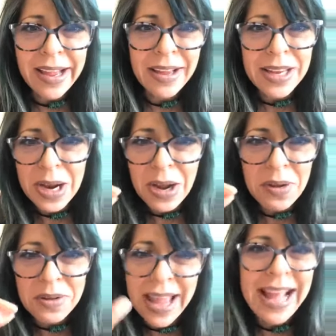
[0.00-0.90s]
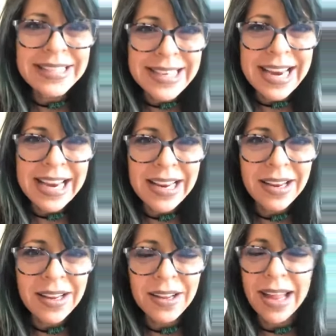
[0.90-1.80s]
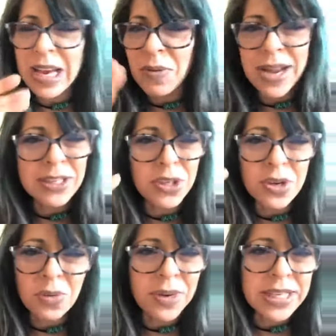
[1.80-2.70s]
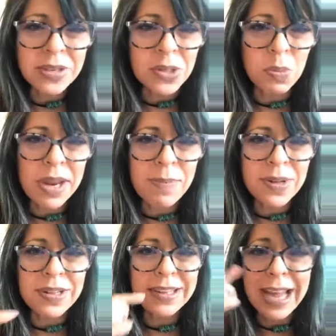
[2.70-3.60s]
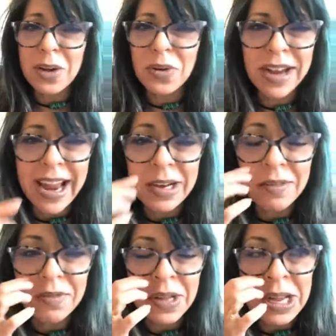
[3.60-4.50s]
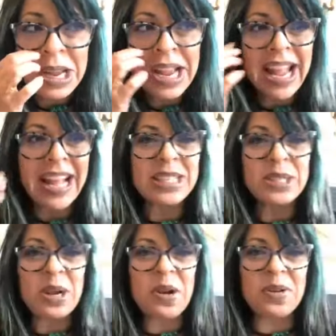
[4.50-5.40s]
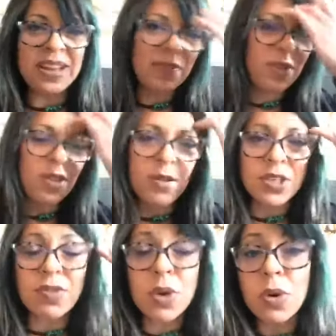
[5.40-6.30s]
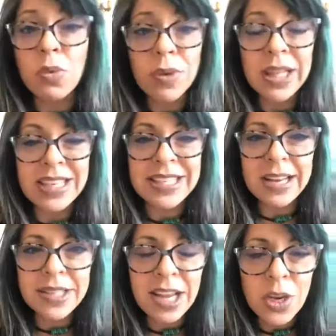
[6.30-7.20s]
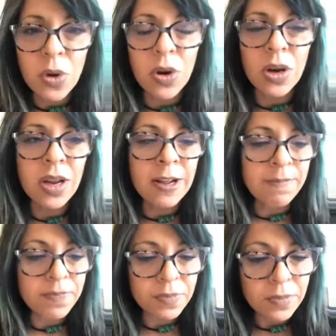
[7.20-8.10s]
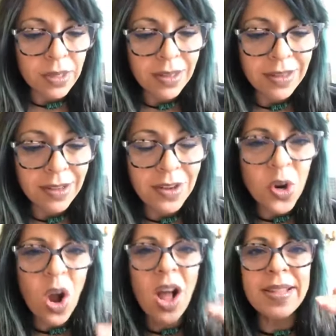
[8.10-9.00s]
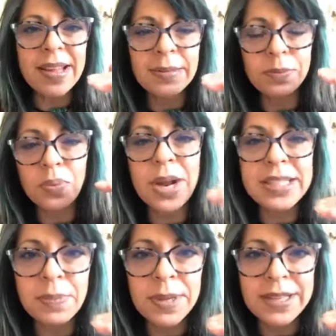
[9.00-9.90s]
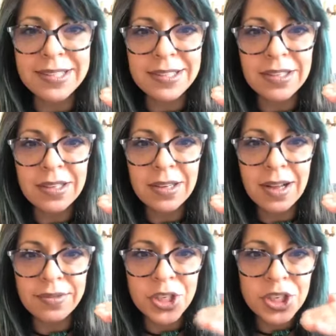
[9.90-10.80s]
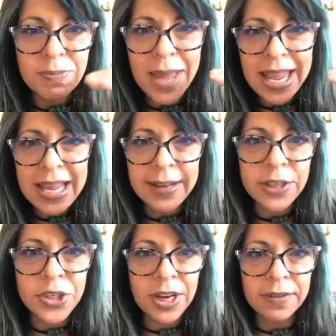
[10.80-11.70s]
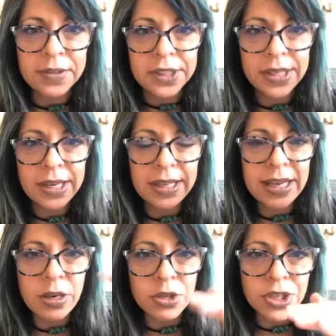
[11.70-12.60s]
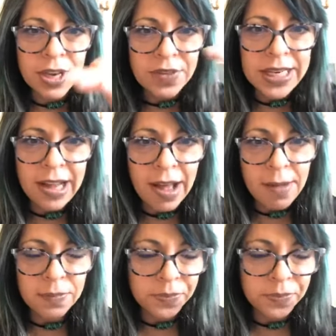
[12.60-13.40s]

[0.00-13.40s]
you know, Etsy. Anyways, do your research, people. Get creative. And so for those of you who really sense that you're on the precipice of making a shift, that you're shifting up